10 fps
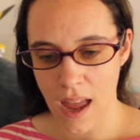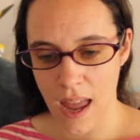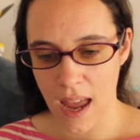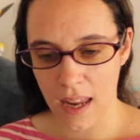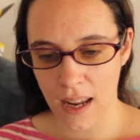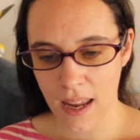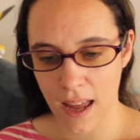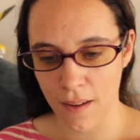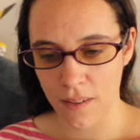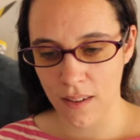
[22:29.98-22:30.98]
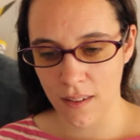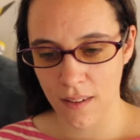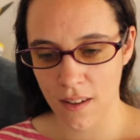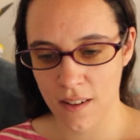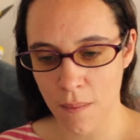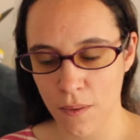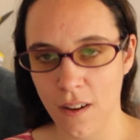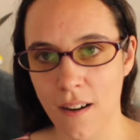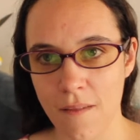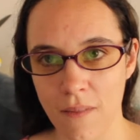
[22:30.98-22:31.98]
And I have this
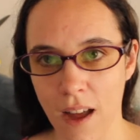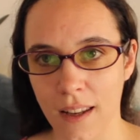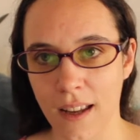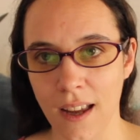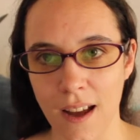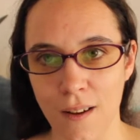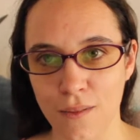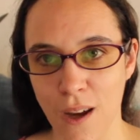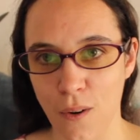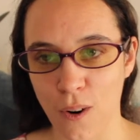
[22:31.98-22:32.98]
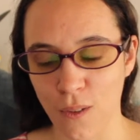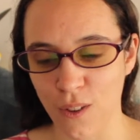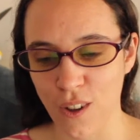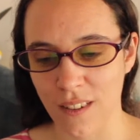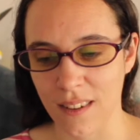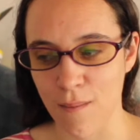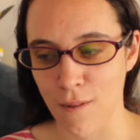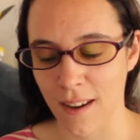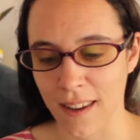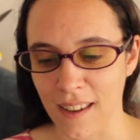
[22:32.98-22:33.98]
chapter, and I have Tower of Dawn that I'm
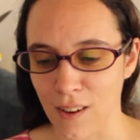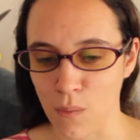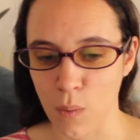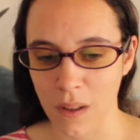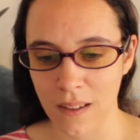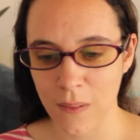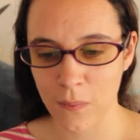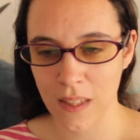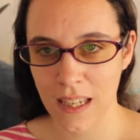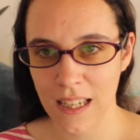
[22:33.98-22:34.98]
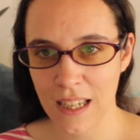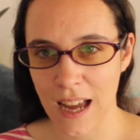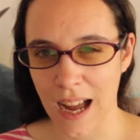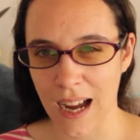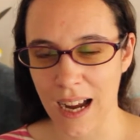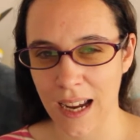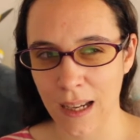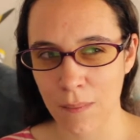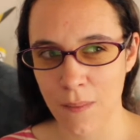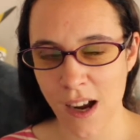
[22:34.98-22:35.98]
reading at the moment.
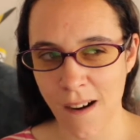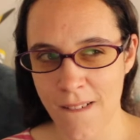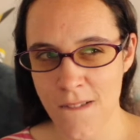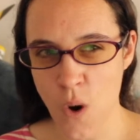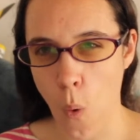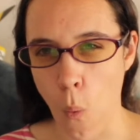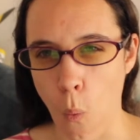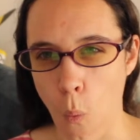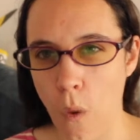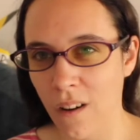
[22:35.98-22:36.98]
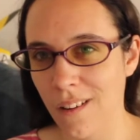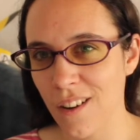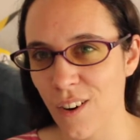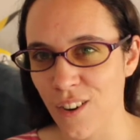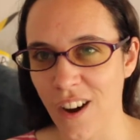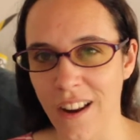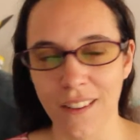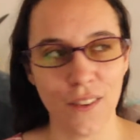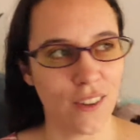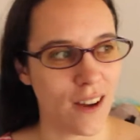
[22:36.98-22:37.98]
I'm 1/3
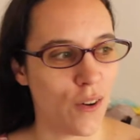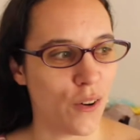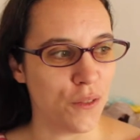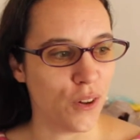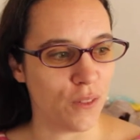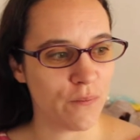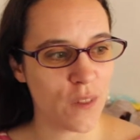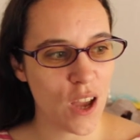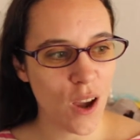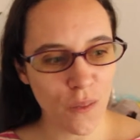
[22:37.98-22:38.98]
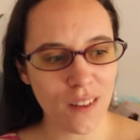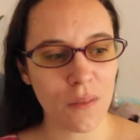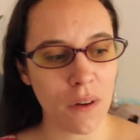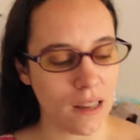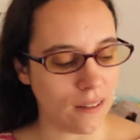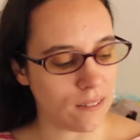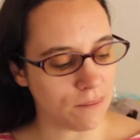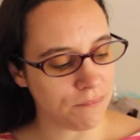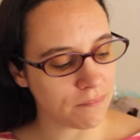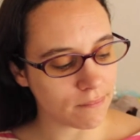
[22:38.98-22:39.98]
done for Tower of Dawn, which is pretty good.
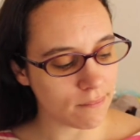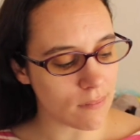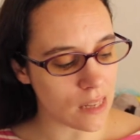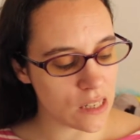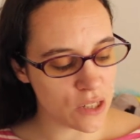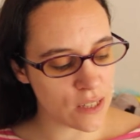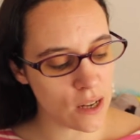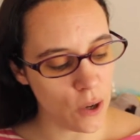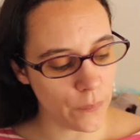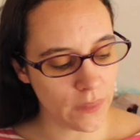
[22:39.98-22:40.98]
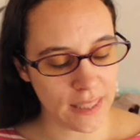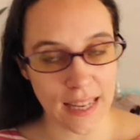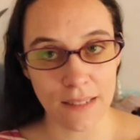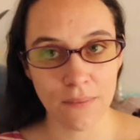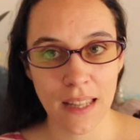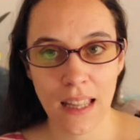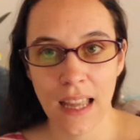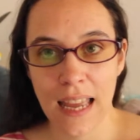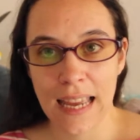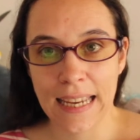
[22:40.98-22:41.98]
So yeah,
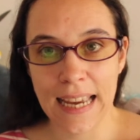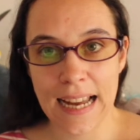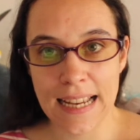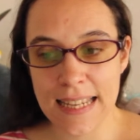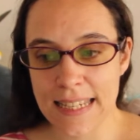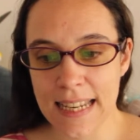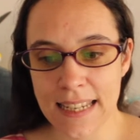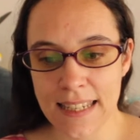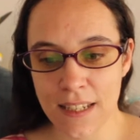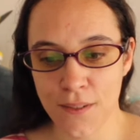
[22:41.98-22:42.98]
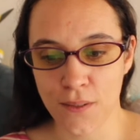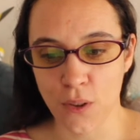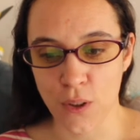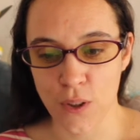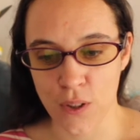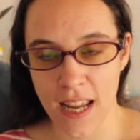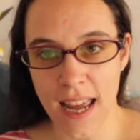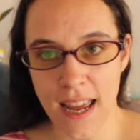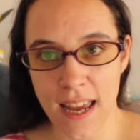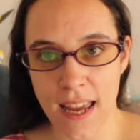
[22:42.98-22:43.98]
guys, that's it for
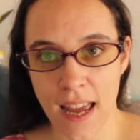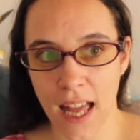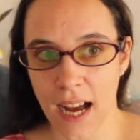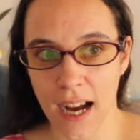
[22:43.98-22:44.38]
today.